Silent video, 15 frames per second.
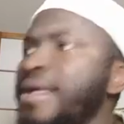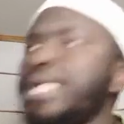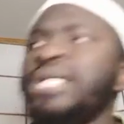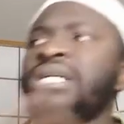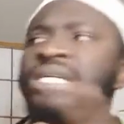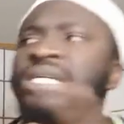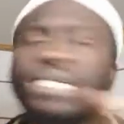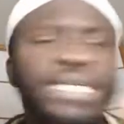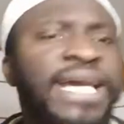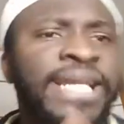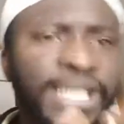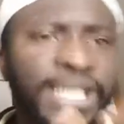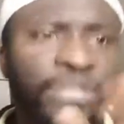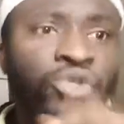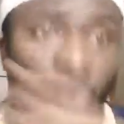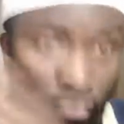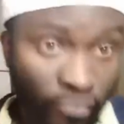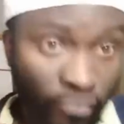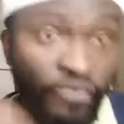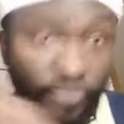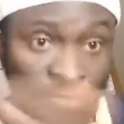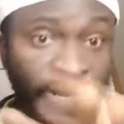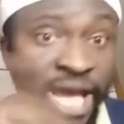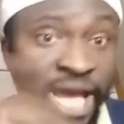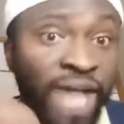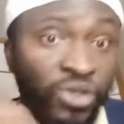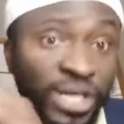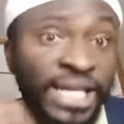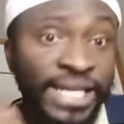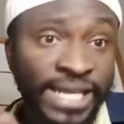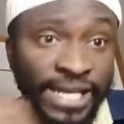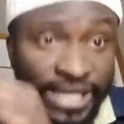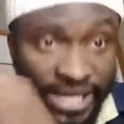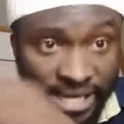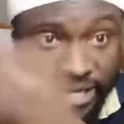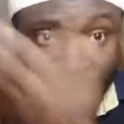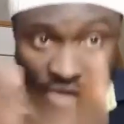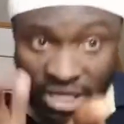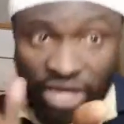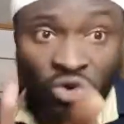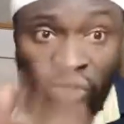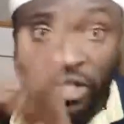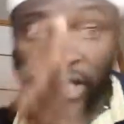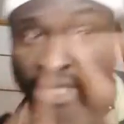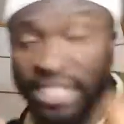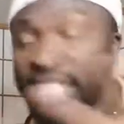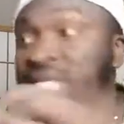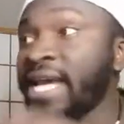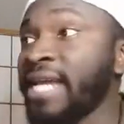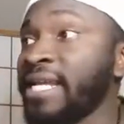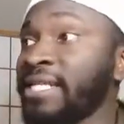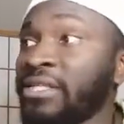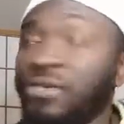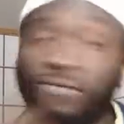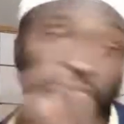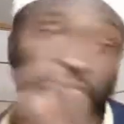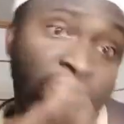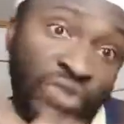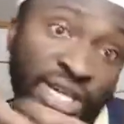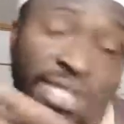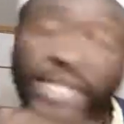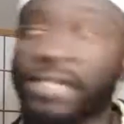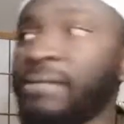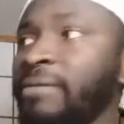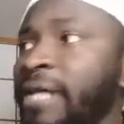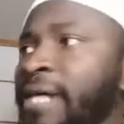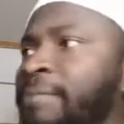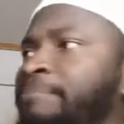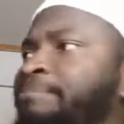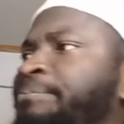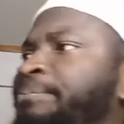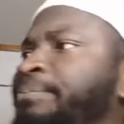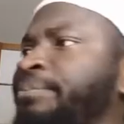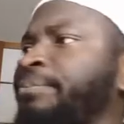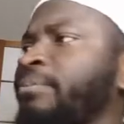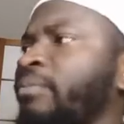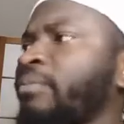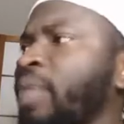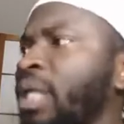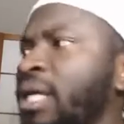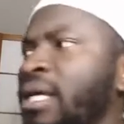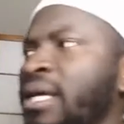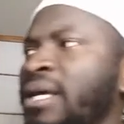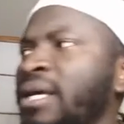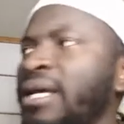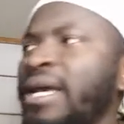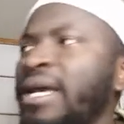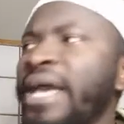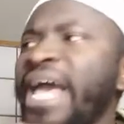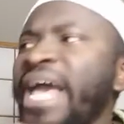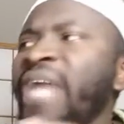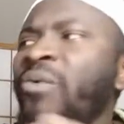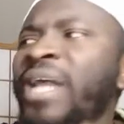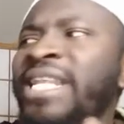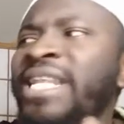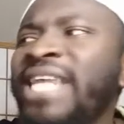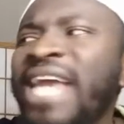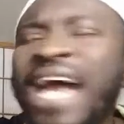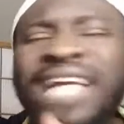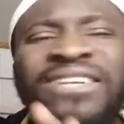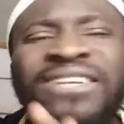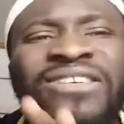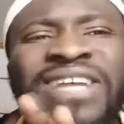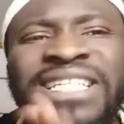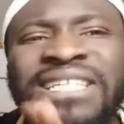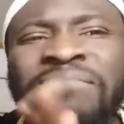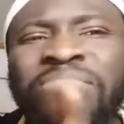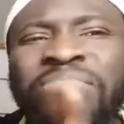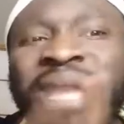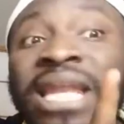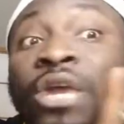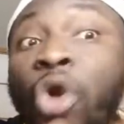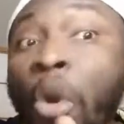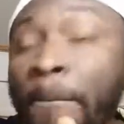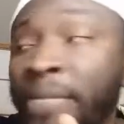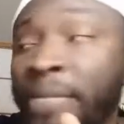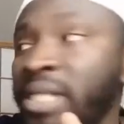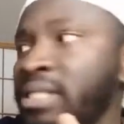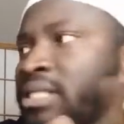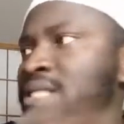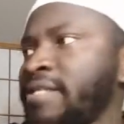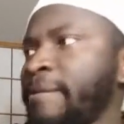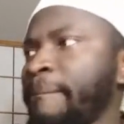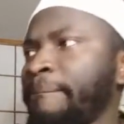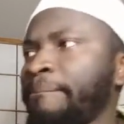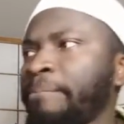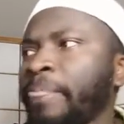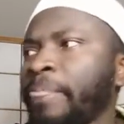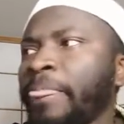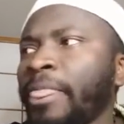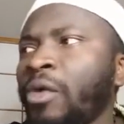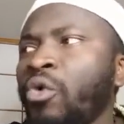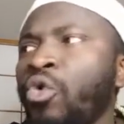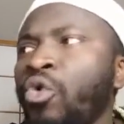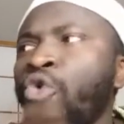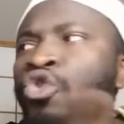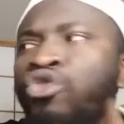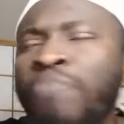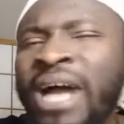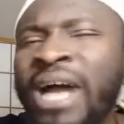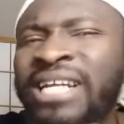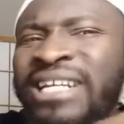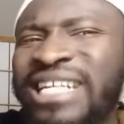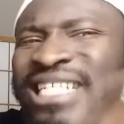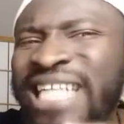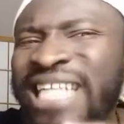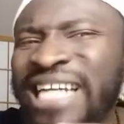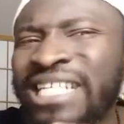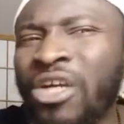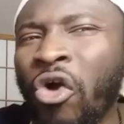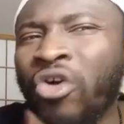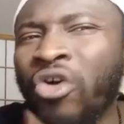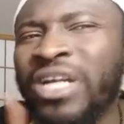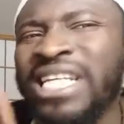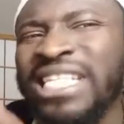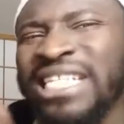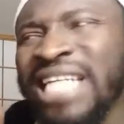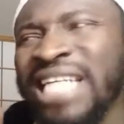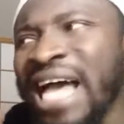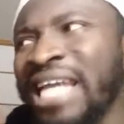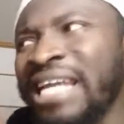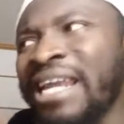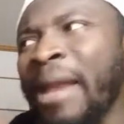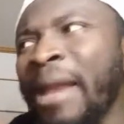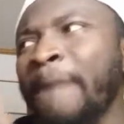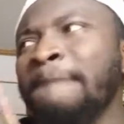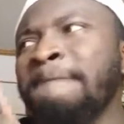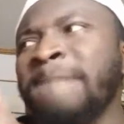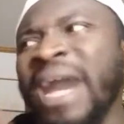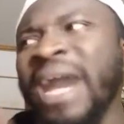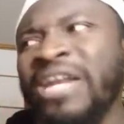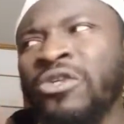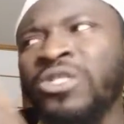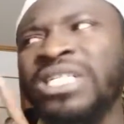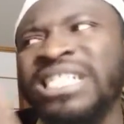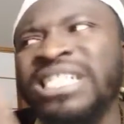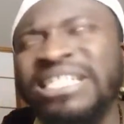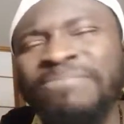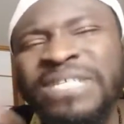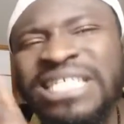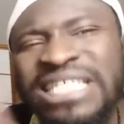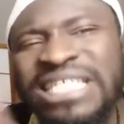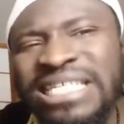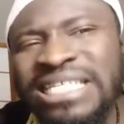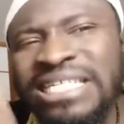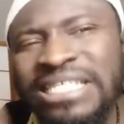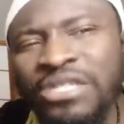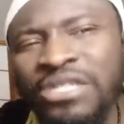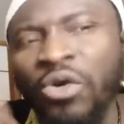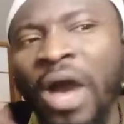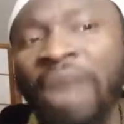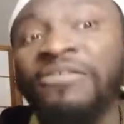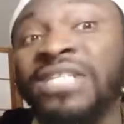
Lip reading: They did so. They actually did. They wrote it in the dialect of Quraysh, right? And when they had written many copies, Uthman returned the original manuscripts to Hafsa.